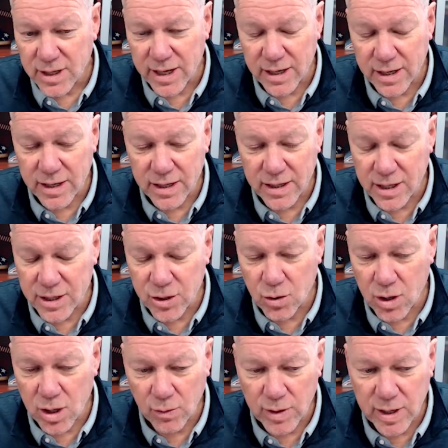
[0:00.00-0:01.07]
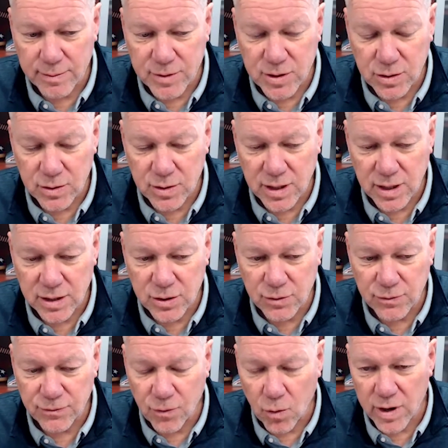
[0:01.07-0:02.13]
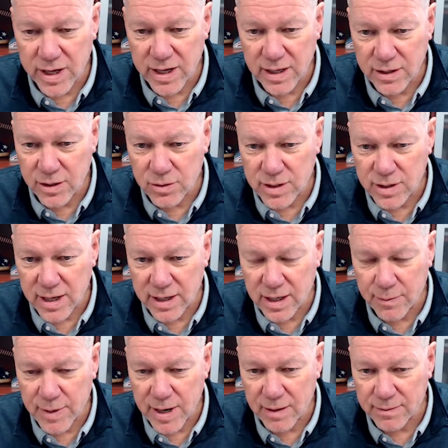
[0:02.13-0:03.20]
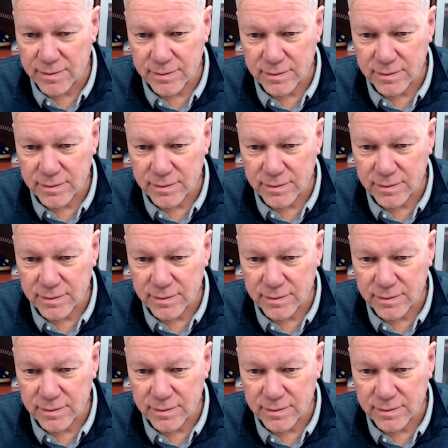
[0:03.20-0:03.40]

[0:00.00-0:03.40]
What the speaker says: And then you go all the way up to a 240, and you're talking about